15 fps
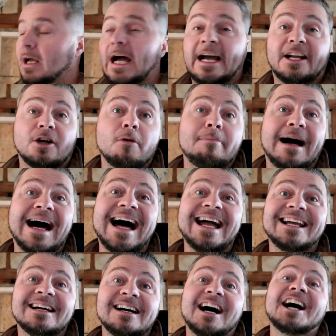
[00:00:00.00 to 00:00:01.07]
I got to go
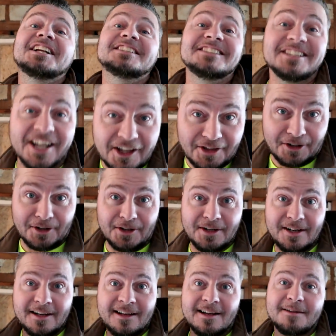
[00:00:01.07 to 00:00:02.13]
buy
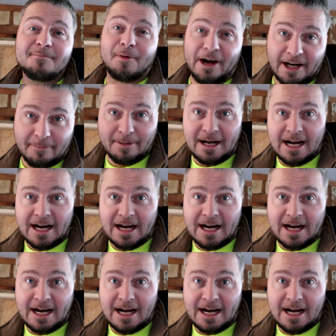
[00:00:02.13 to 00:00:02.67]
another breaker